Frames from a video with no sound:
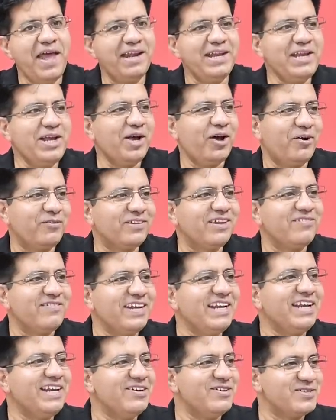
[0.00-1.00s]
many of the
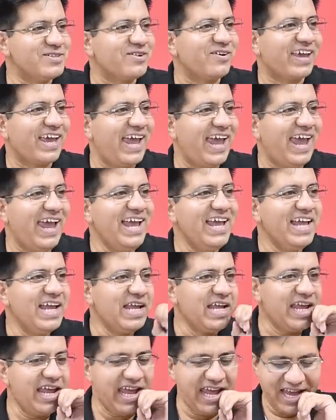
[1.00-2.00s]
videos, okay?
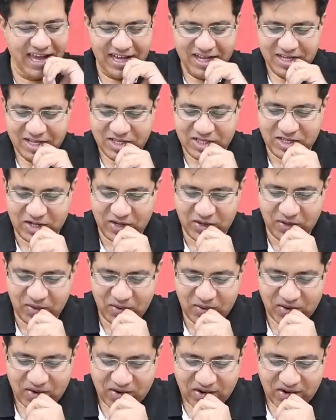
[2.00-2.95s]
Yeah, so,